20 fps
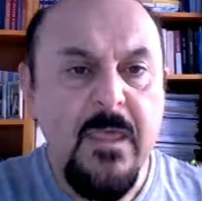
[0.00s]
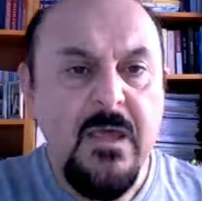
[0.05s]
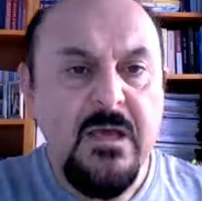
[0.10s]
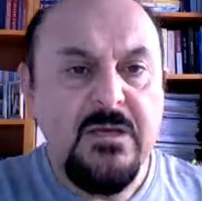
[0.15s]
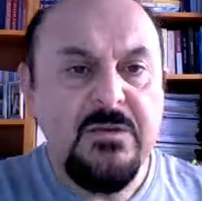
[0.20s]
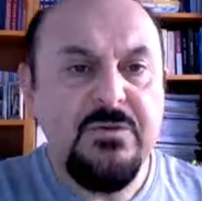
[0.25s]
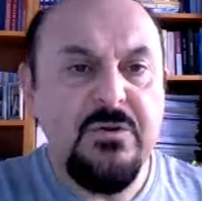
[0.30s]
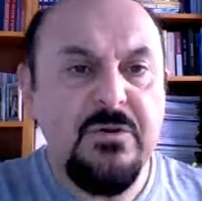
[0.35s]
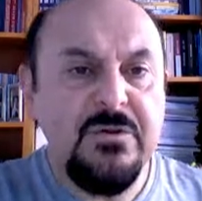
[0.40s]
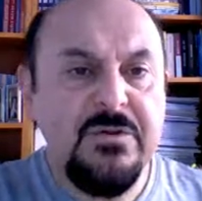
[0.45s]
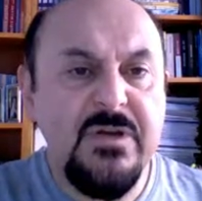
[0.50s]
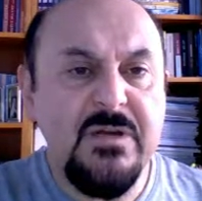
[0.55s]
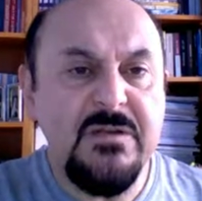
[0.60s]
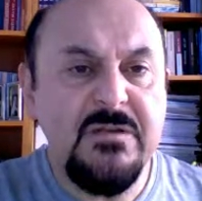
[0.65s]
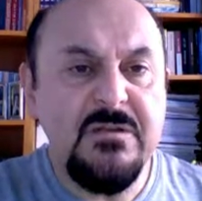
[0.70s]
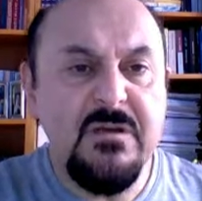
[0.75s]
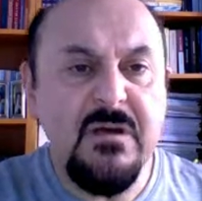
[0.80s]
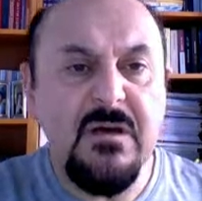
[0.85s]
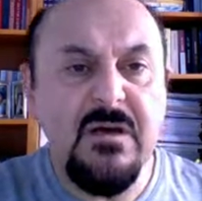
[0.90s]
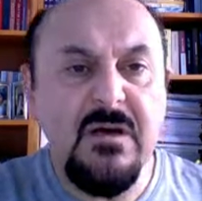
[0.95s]
So just
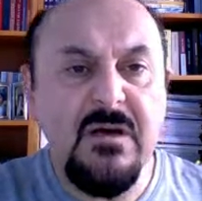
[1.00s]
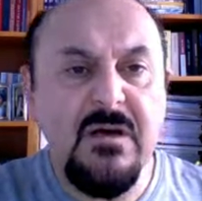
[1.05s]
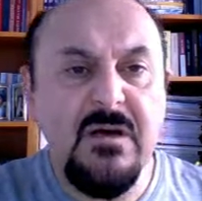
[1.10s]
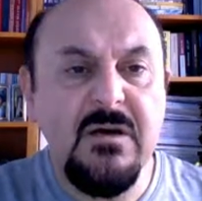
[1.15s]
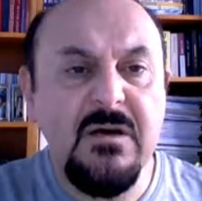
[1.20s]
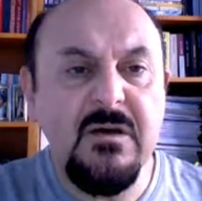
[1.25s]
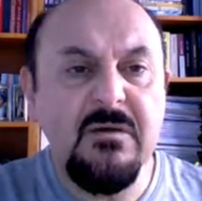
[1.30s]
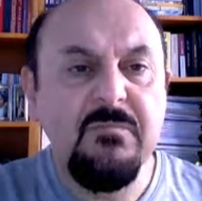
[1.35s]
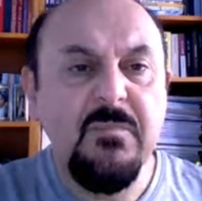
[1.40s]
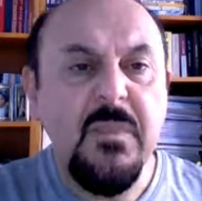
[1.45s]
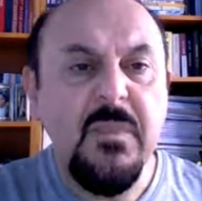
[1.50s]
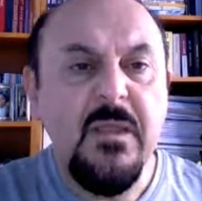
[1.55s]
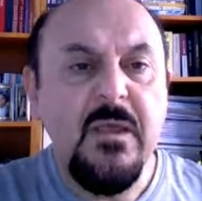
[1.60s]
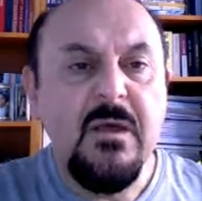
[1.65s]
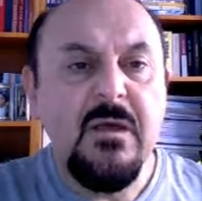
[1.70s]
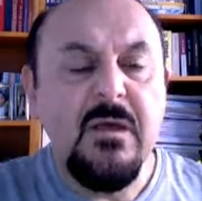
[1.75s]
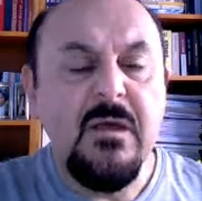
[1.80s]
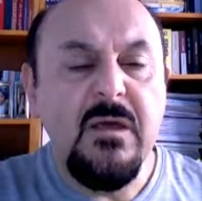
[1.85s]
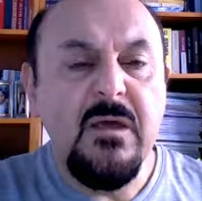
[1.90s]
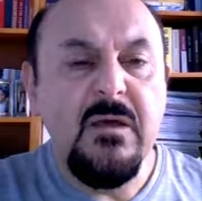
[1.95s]

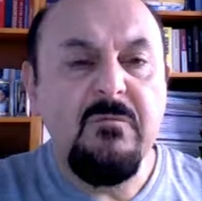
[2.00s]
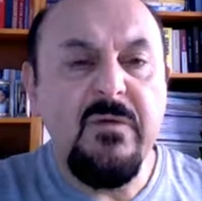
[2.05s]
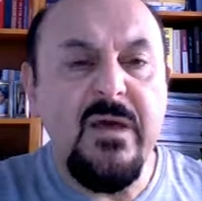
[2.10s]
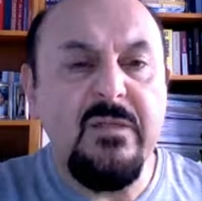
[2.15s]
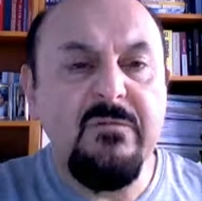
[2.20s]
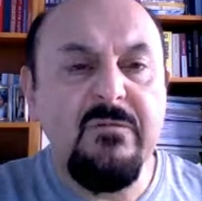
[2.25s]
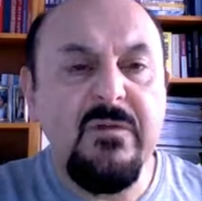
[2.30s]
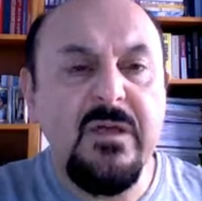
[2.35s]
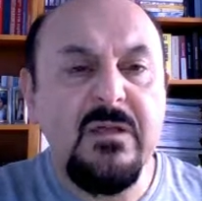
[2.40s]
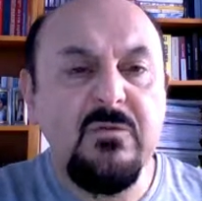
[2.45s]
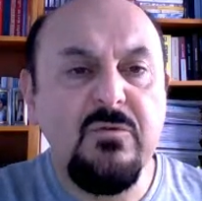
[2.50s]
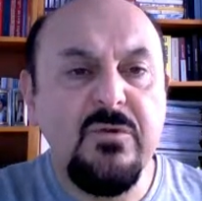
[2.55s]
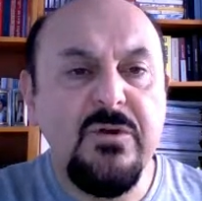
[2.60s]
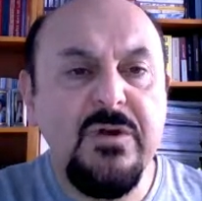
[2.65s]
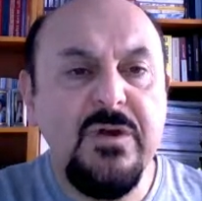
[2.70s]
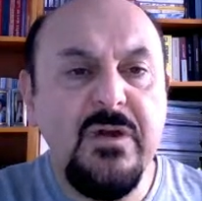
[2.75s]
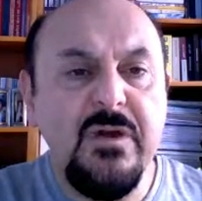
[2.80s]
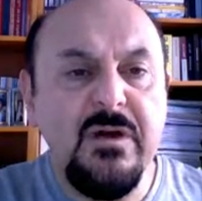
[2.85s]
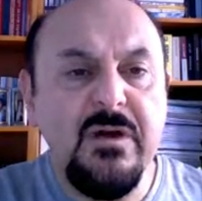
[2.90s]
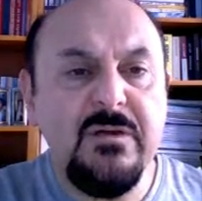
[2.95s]
when we look
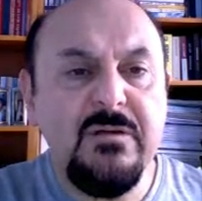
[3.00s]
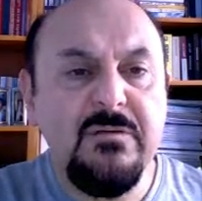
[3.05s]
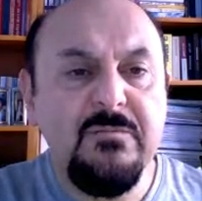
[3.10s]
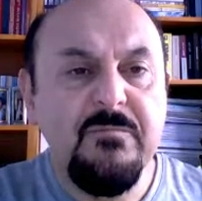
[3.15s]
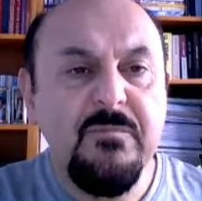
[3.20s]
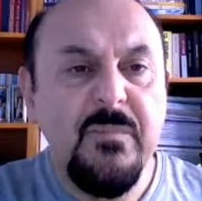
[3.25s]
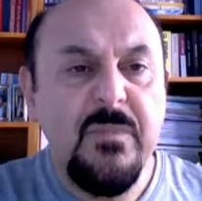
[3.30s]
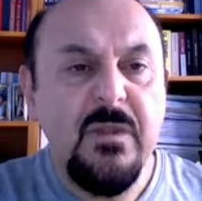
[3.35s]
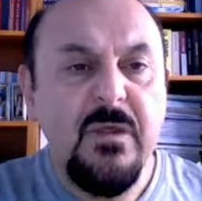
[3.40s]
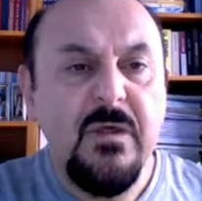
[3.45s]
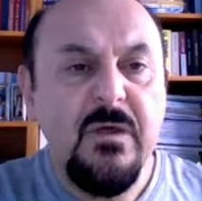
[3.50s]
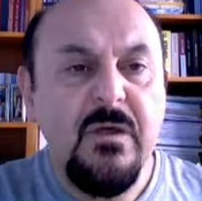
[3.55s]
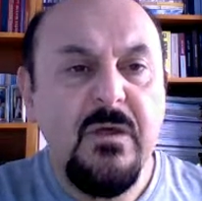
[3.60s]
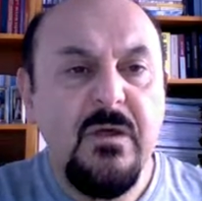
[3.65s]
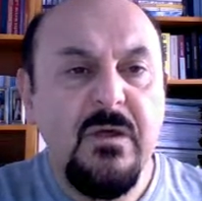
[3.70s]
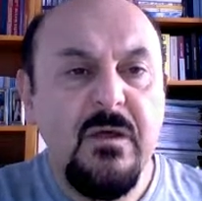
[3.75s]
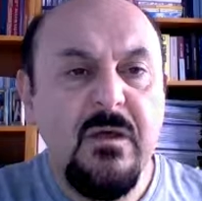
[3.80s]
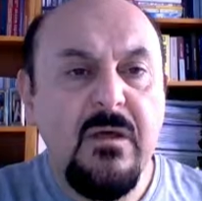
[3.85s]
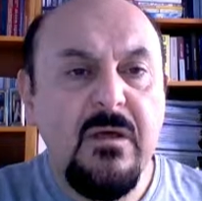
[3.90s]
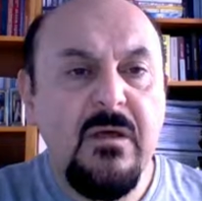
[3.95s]
here,
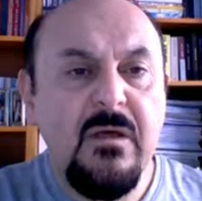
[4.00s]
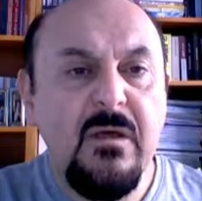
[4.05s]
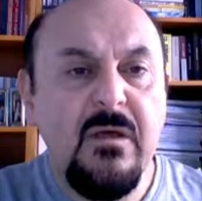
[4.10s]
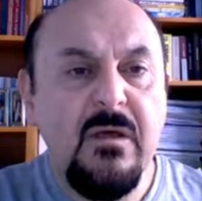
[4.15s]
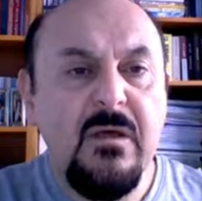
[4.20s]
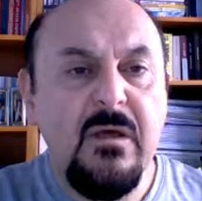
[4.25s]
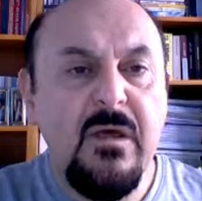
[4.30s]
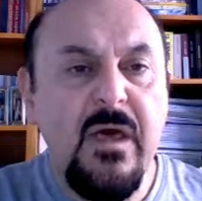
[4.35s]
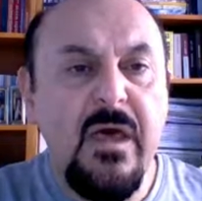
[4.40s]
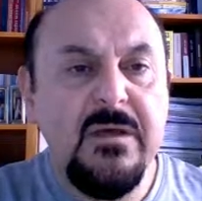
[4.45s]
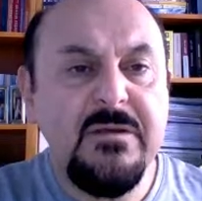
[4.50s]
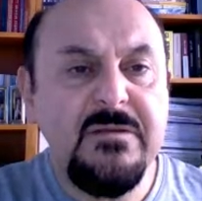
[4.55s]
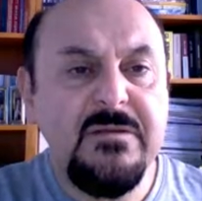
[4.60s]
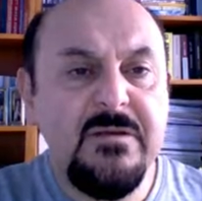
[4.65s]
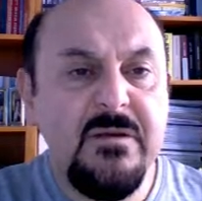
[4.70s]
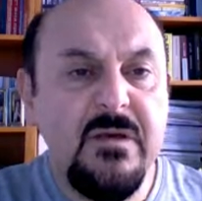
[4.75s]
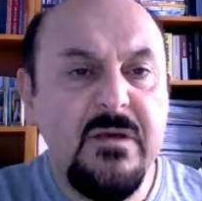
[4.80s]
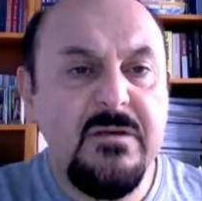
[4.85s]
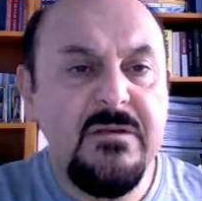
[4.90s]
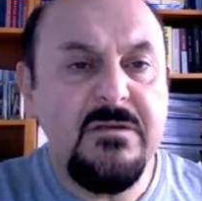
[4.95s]
x
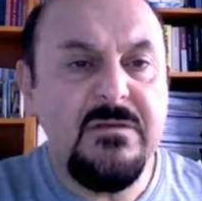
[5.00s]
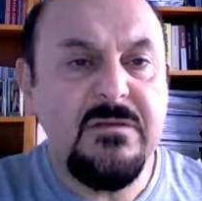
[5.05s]
is